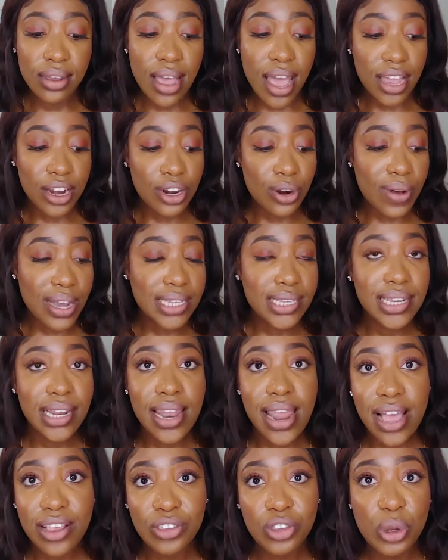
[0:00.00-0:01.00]
I know I said
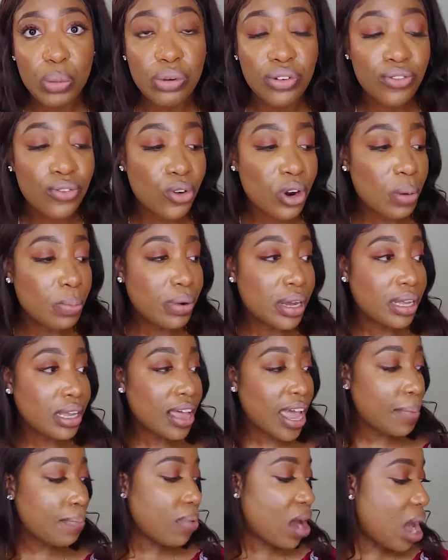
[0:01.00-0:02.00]
last 2 before, but
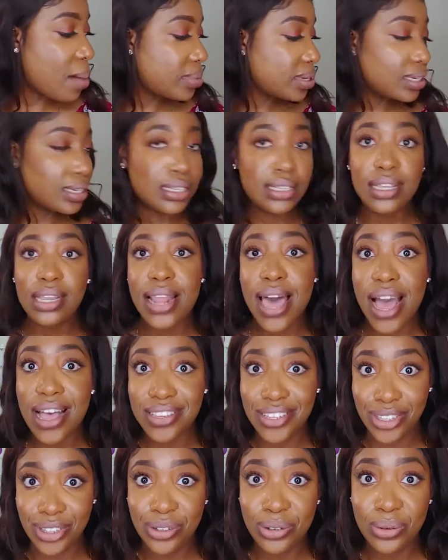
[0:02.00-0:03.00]
I promise it's the
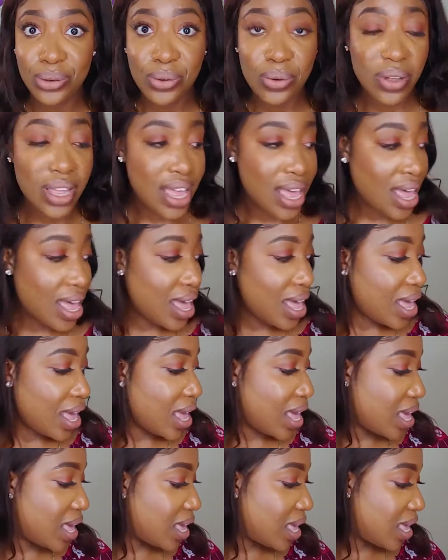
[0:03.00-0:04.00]
last 2,
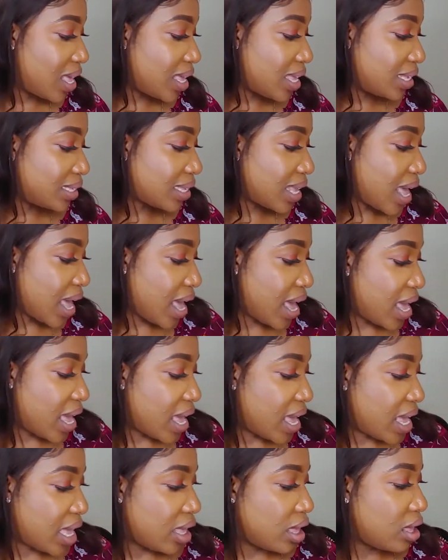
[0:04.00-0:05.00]
is
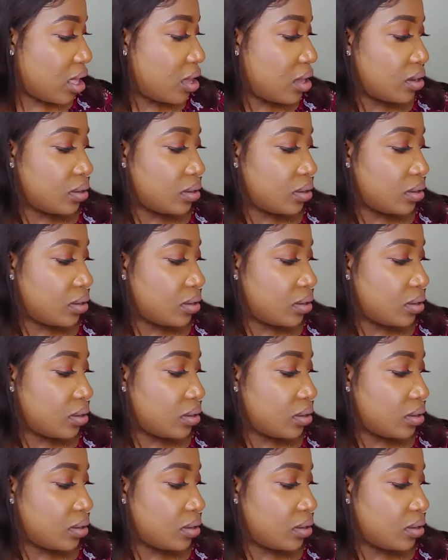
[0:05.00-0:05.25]
a